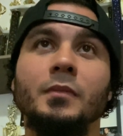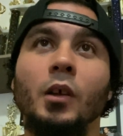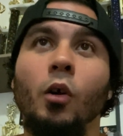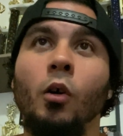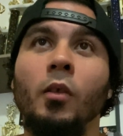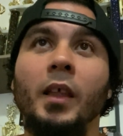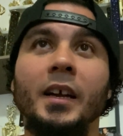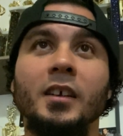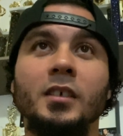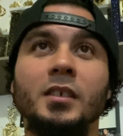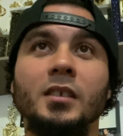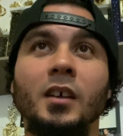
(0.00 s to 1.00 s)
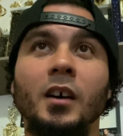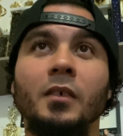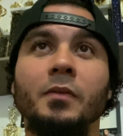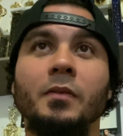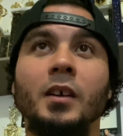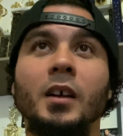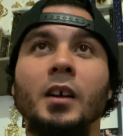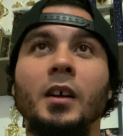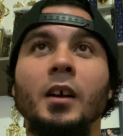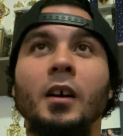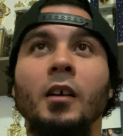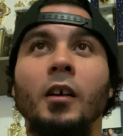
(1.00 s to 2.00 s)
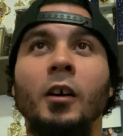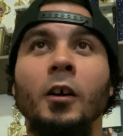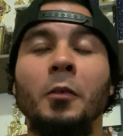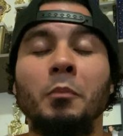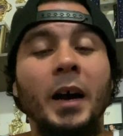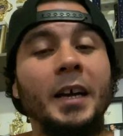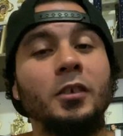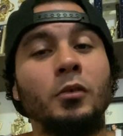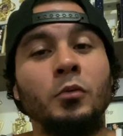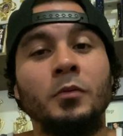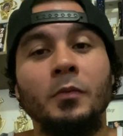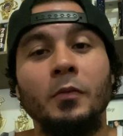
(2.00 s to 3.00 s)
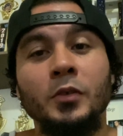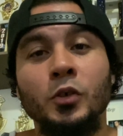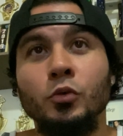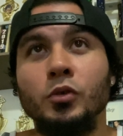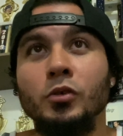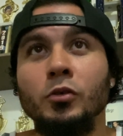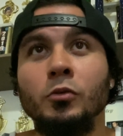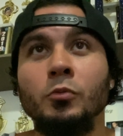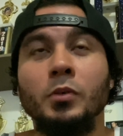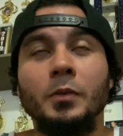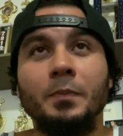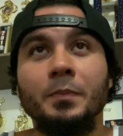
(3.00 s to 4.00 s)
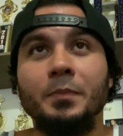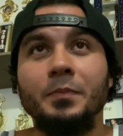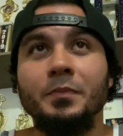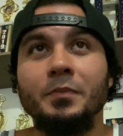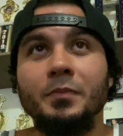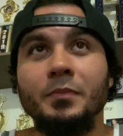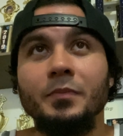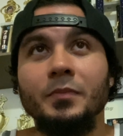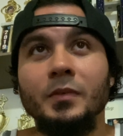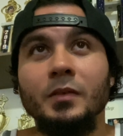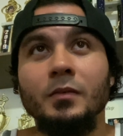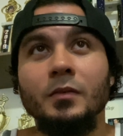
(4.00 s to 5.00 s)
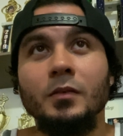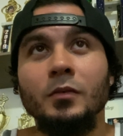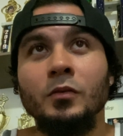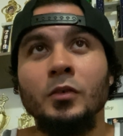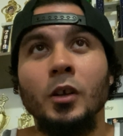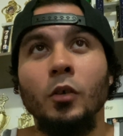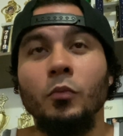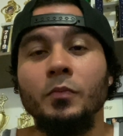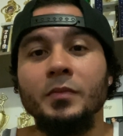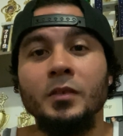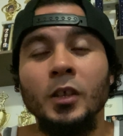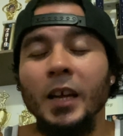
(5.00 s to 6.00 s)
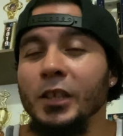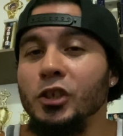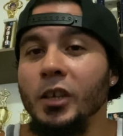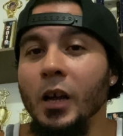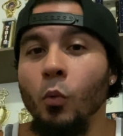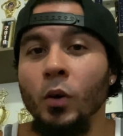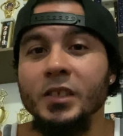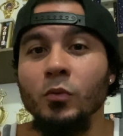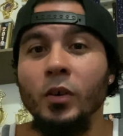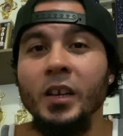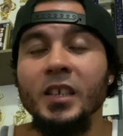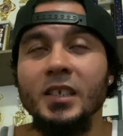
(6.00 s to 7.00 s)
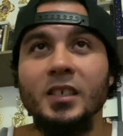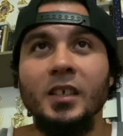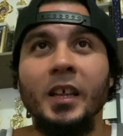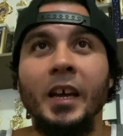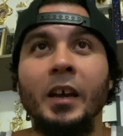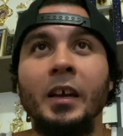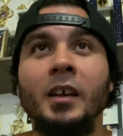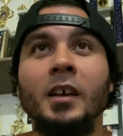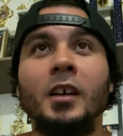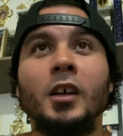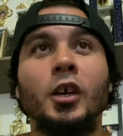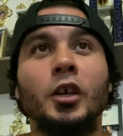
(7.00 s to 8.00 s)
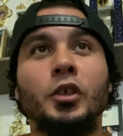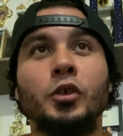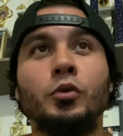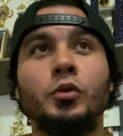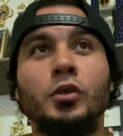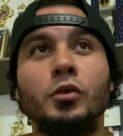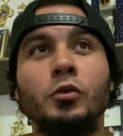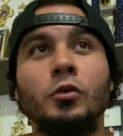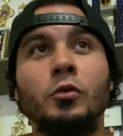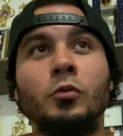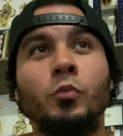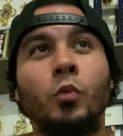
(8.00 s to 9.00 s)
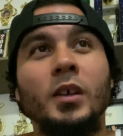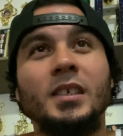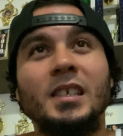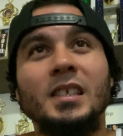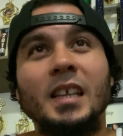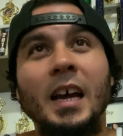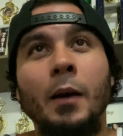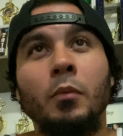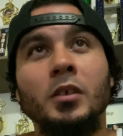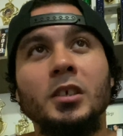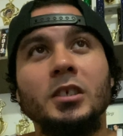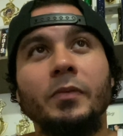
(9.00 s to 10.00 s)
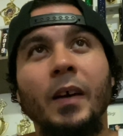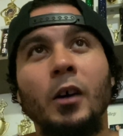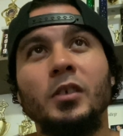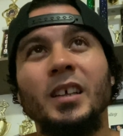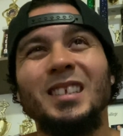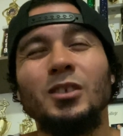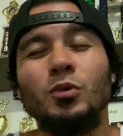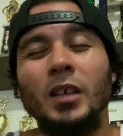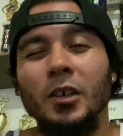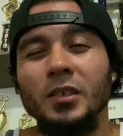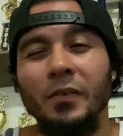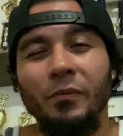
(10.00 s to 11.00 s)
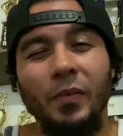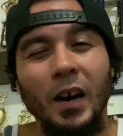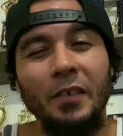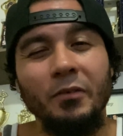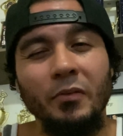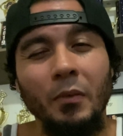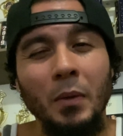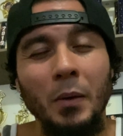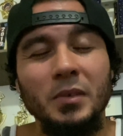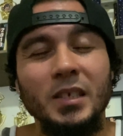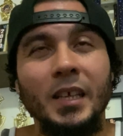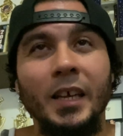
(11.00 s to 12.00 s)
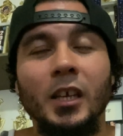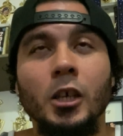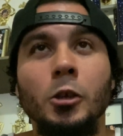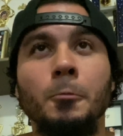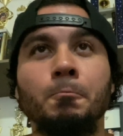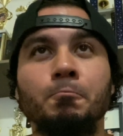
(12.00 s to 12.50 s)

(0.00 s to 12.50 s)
all that good stuff. Mind you, YouTube, the internet wasn't what it is today. YouTube was established, founded in 2005, if I'm not mistaken.